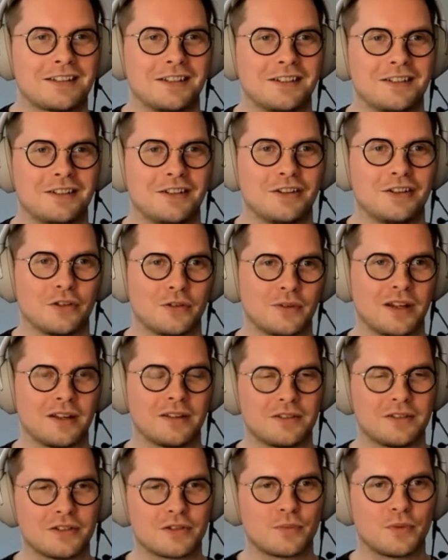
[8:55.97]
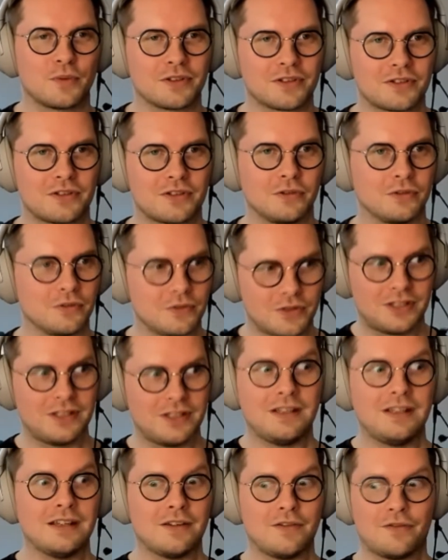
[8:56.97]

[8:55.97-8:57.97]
and and just wants to see